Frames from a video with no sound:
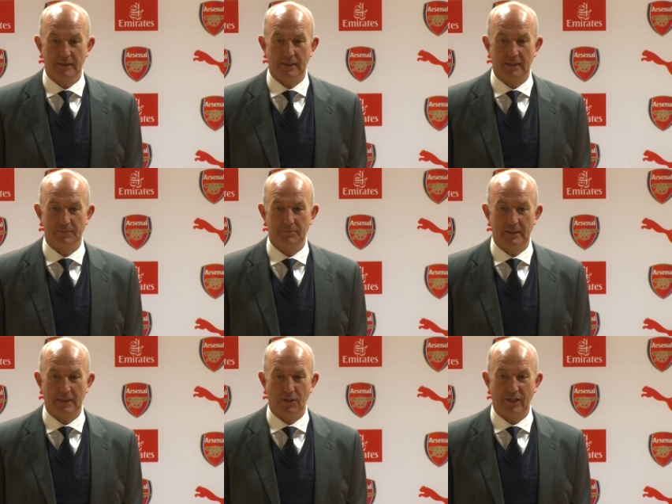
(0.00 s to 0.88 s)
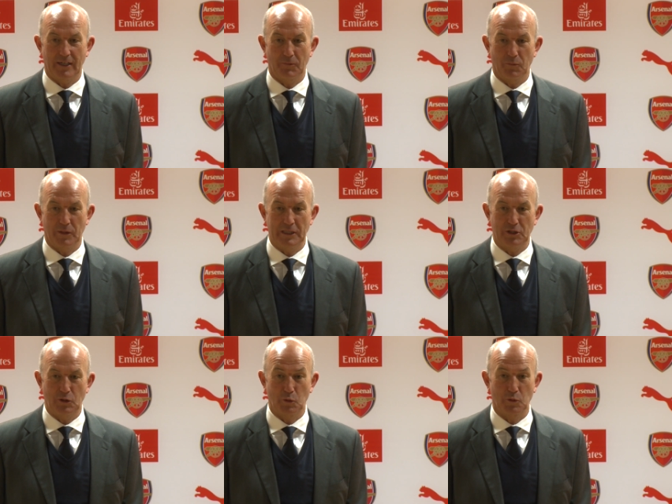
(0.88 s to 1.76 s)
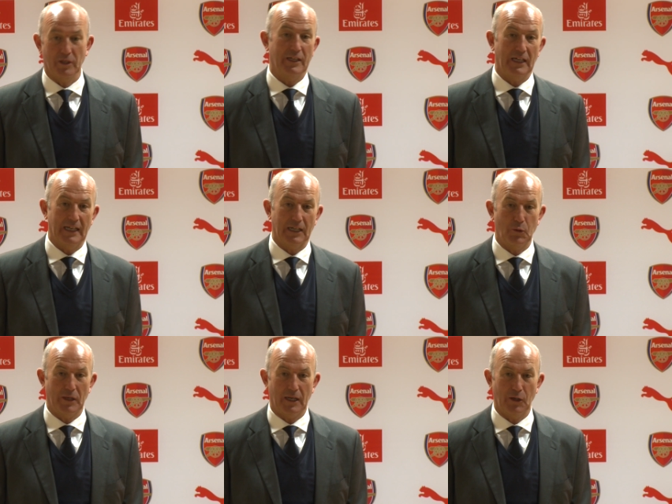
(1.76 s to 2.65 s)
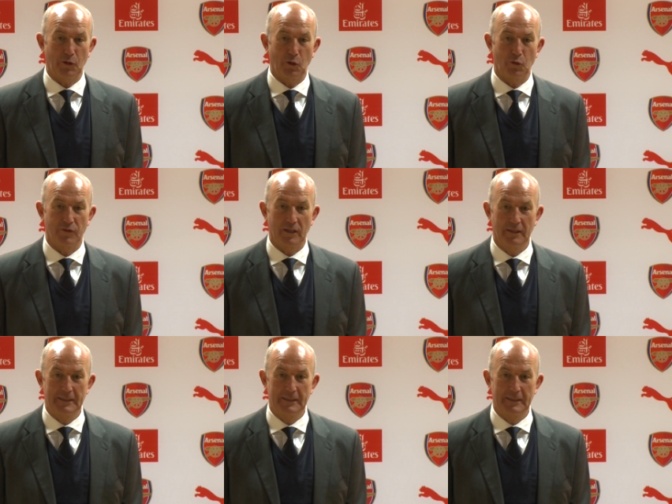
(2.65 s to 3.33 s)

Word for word: Um, and I think when he scored, I think he had a quick look over.